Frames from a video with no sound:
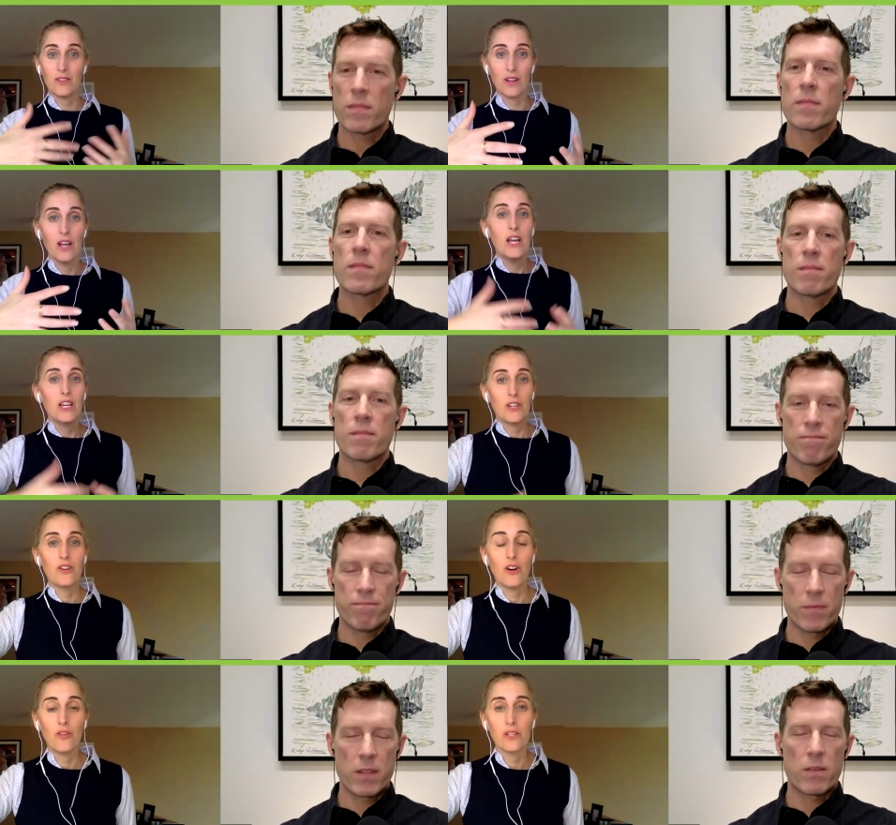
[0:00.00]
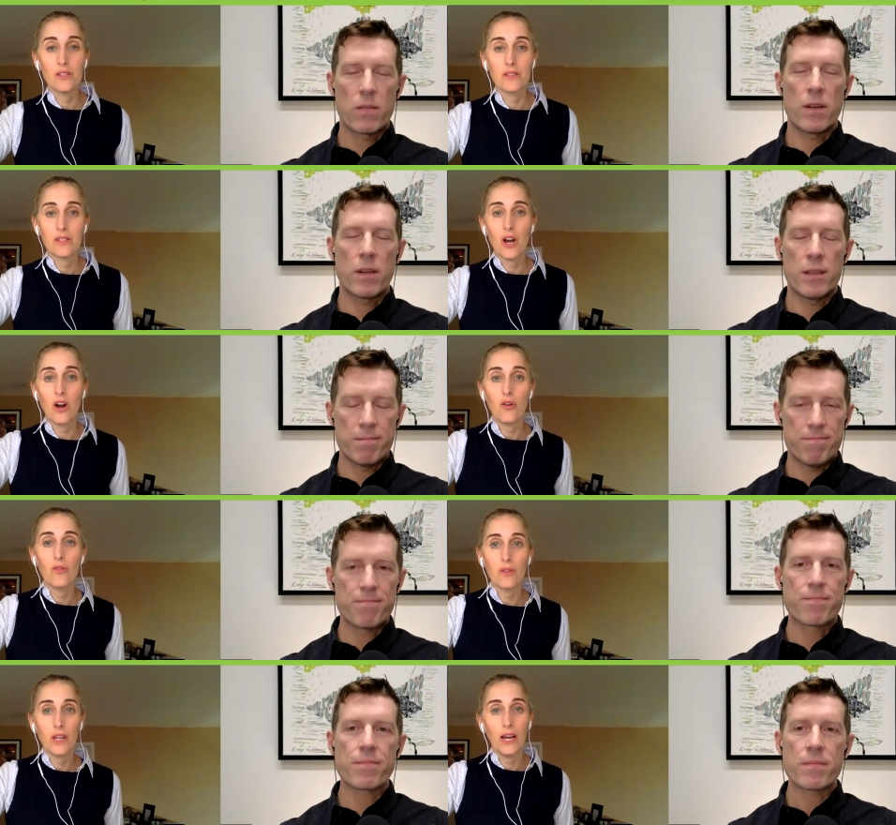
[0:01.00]
Speaker 1: or, you know, and right.
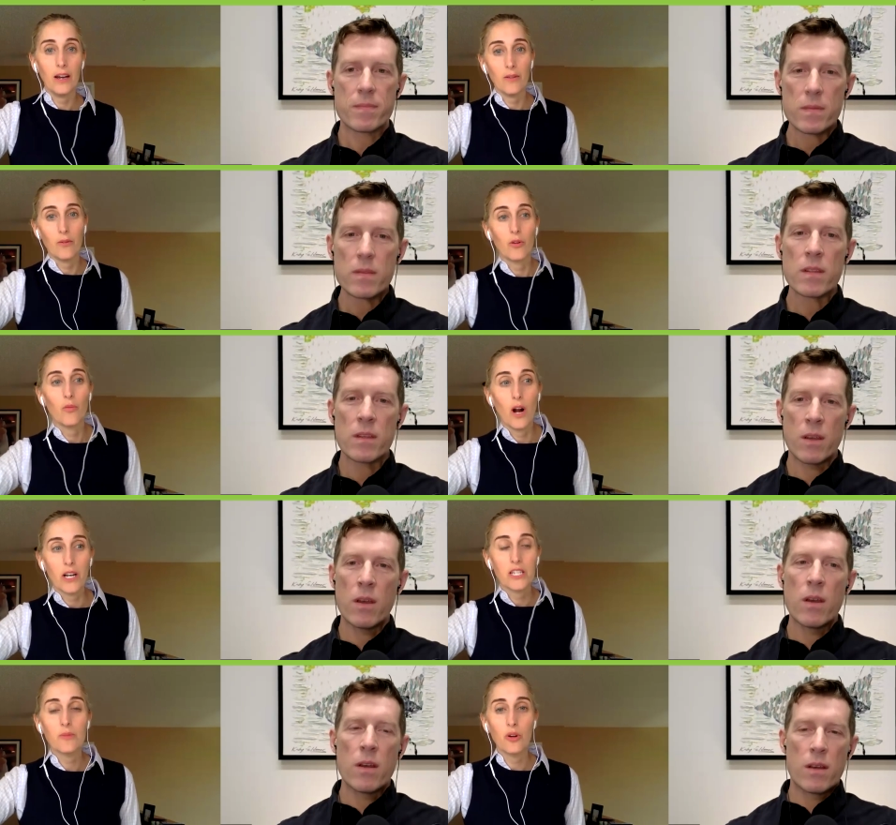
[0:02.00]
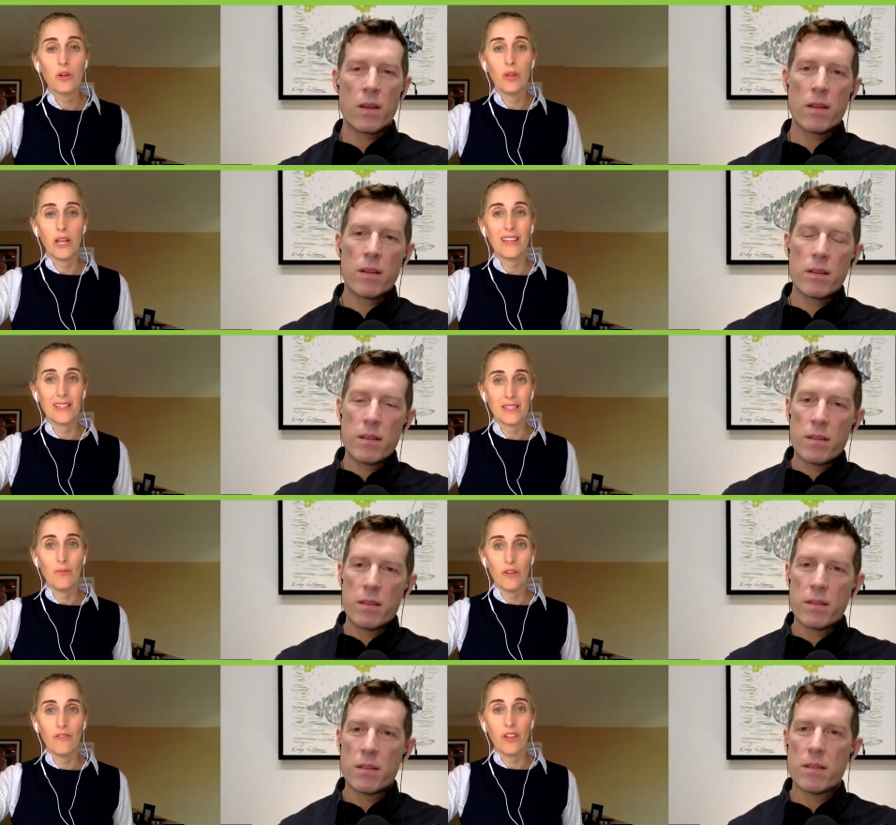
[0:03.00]
so, yeah, you're wanting to put a plan that's
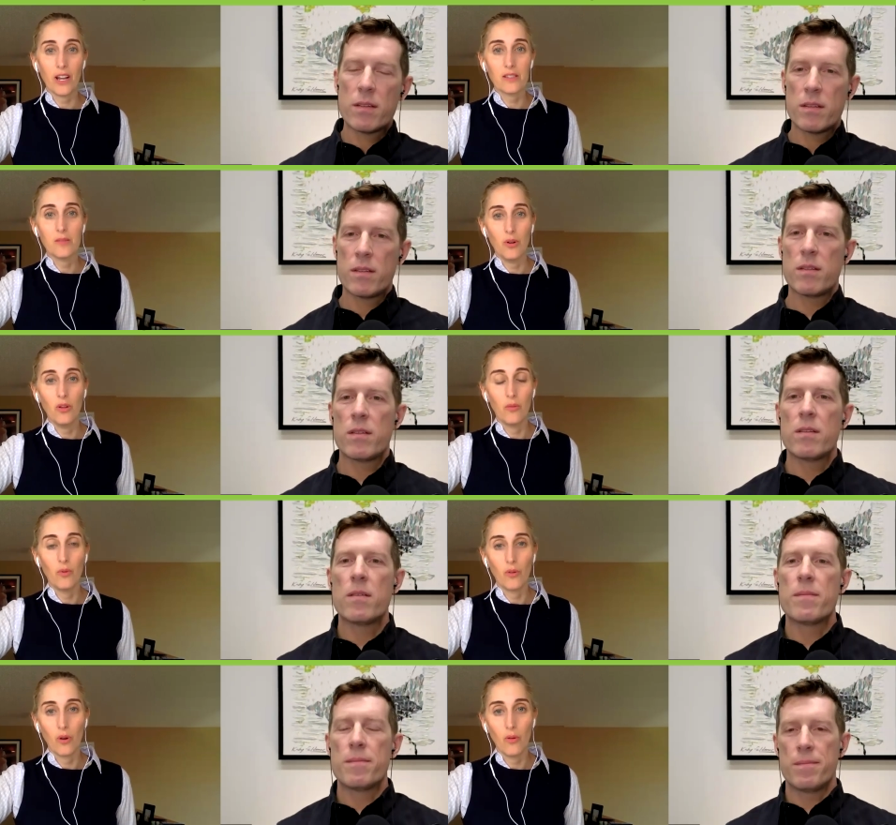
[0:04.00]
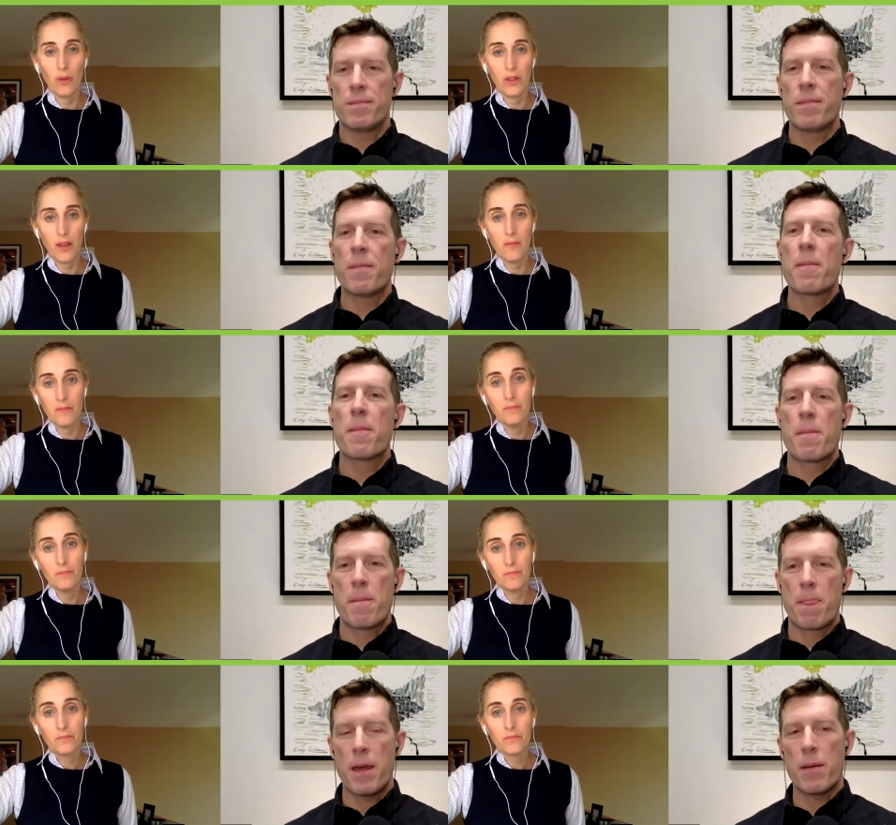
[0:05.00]
somewhat flexible and will grow with them.
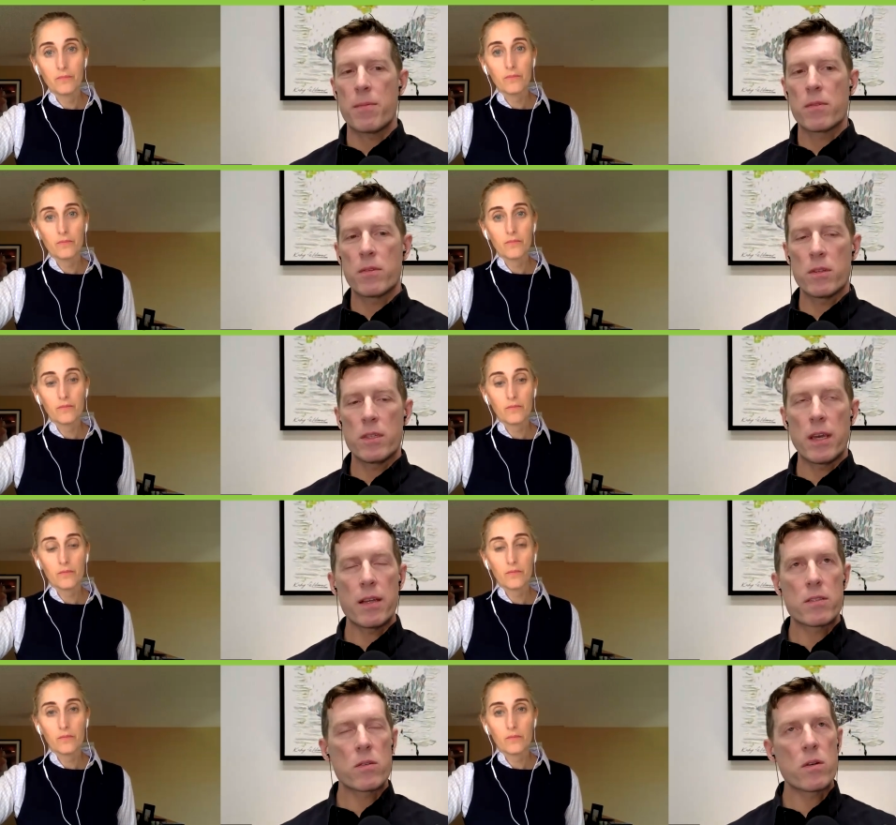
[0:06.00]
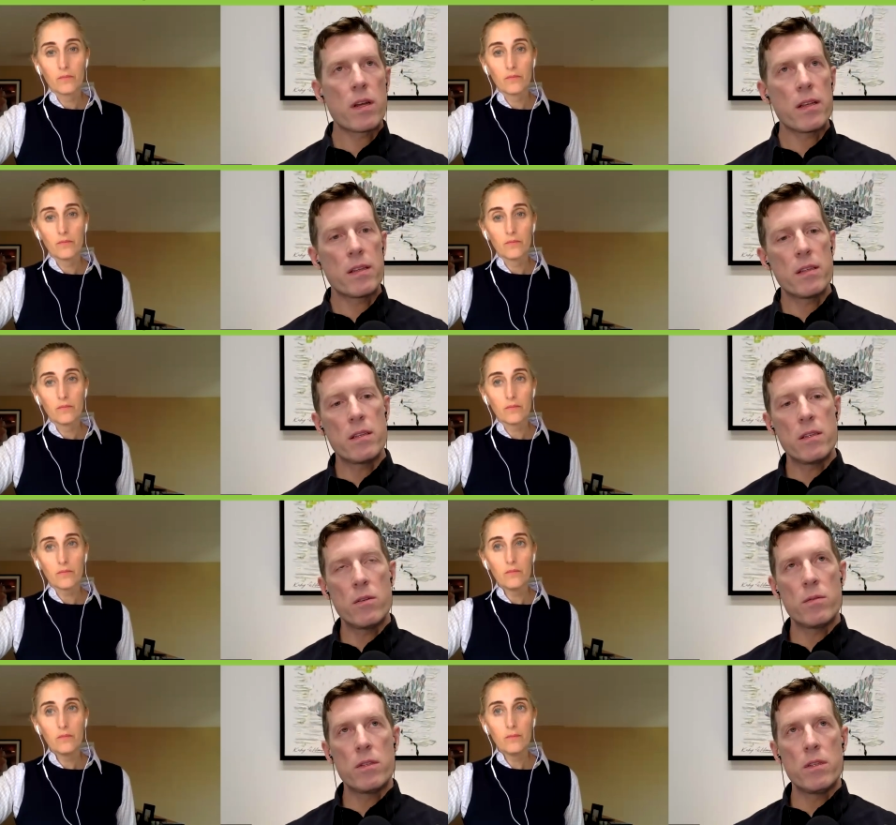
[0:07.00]
Speaker 2: Absolutely. Yeah. So uh,
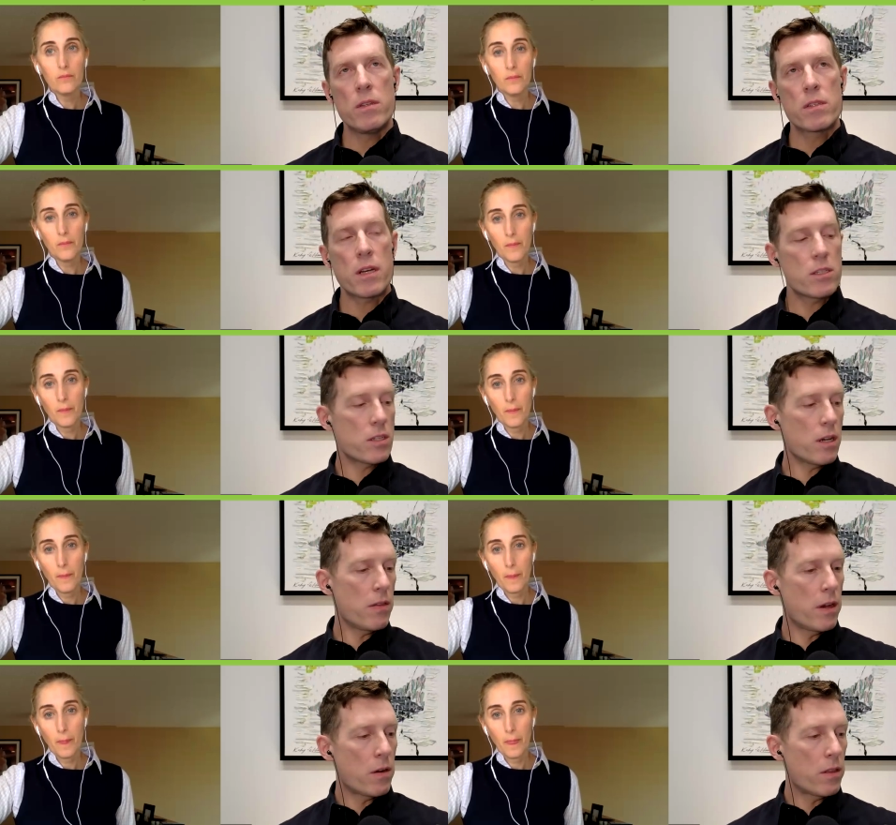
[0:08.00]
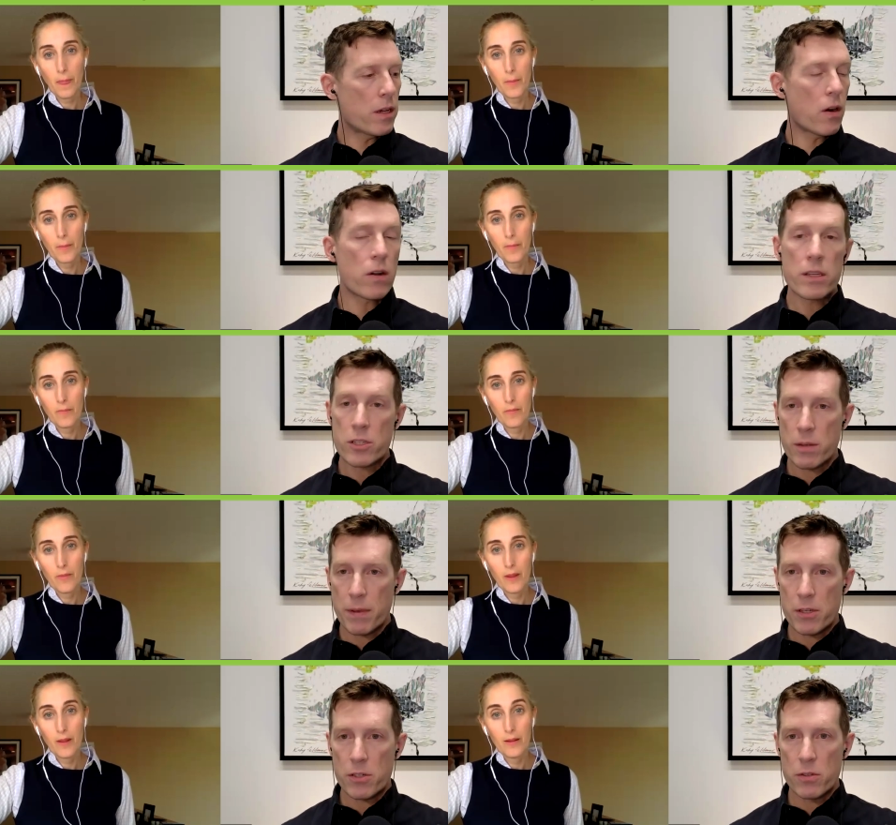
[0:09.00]
you, you touched on there the
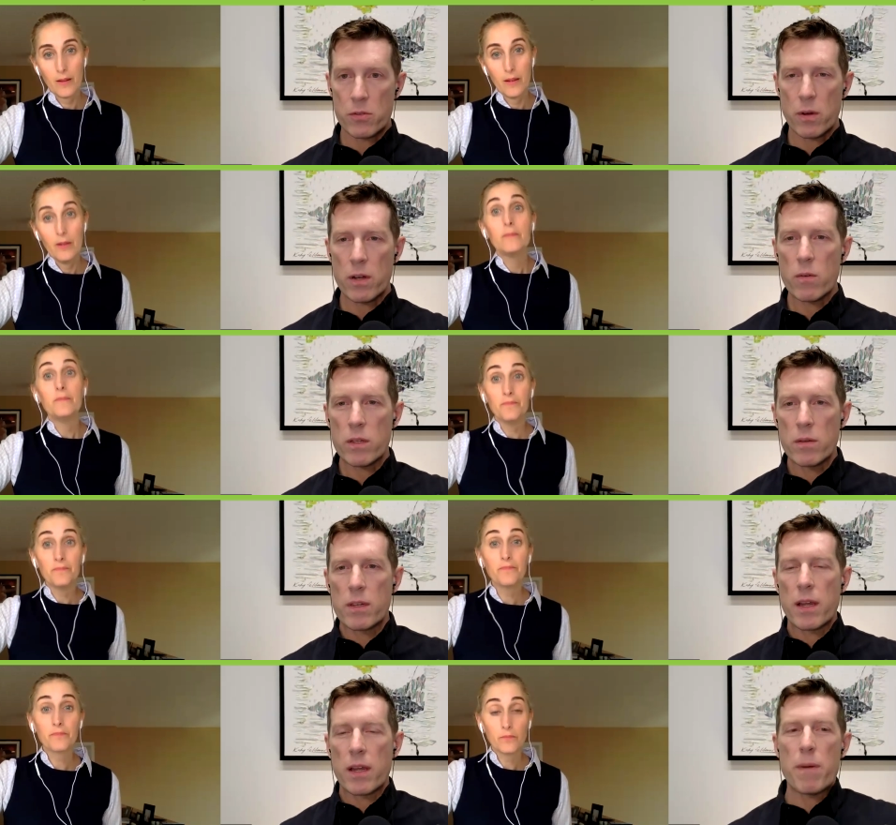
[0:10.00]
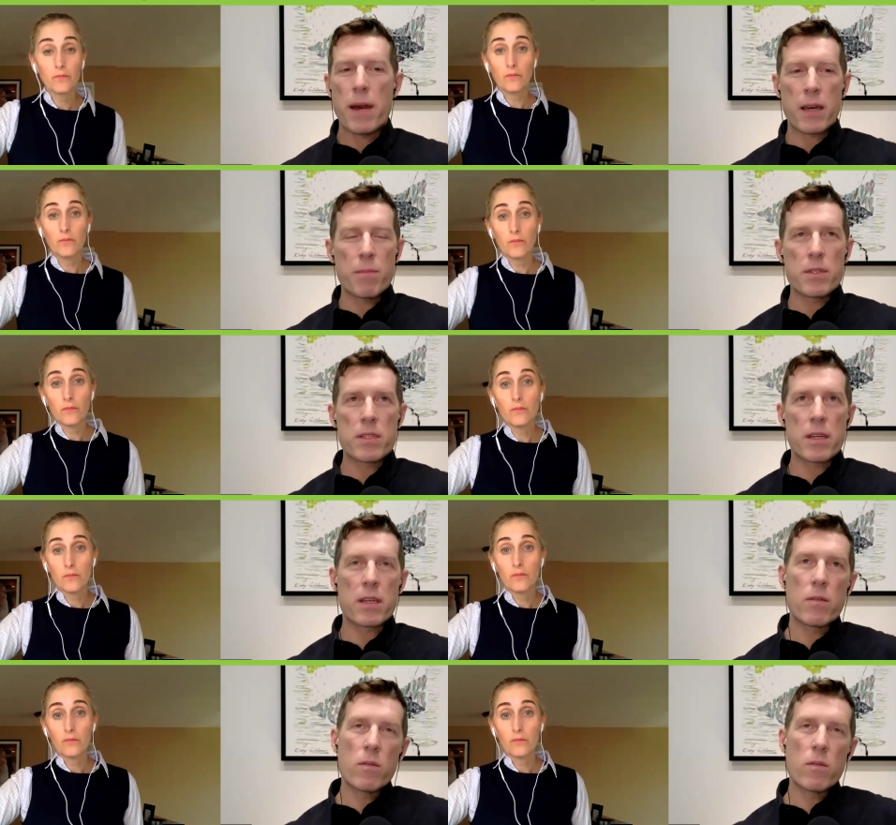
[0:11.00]
guardianship issues. Why don't we mm-hmm. kind of back up a second